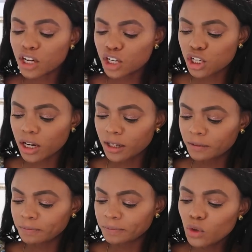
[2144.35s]

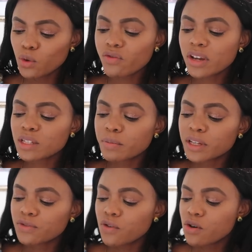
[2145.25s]
kitchen with
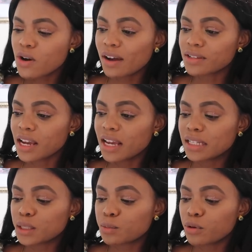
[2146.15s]
recipes, photographs, and